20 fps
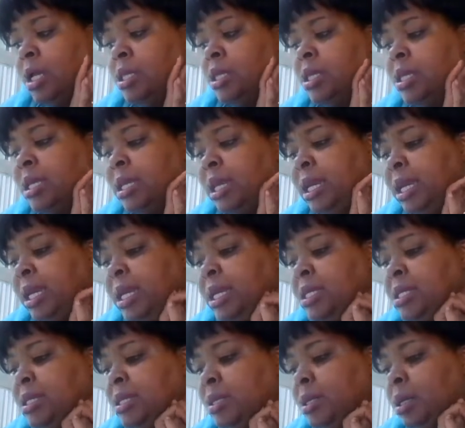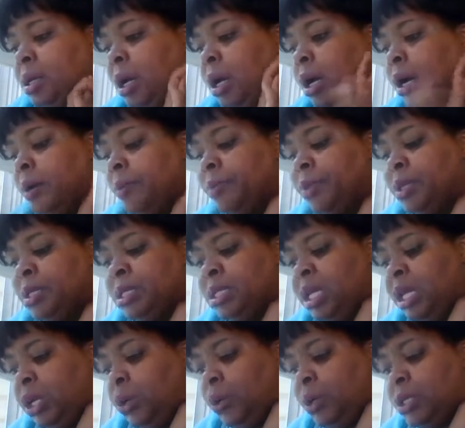the keys to the
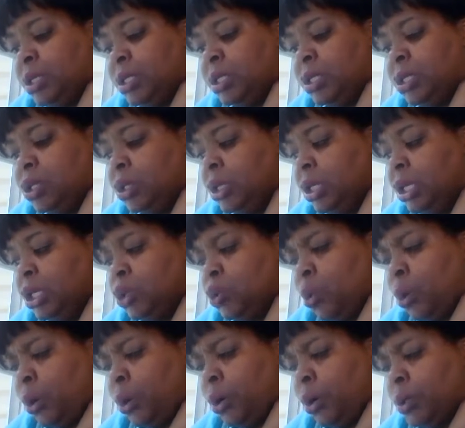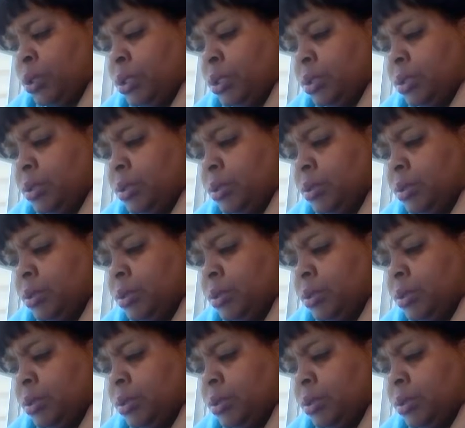secrets to these worlds.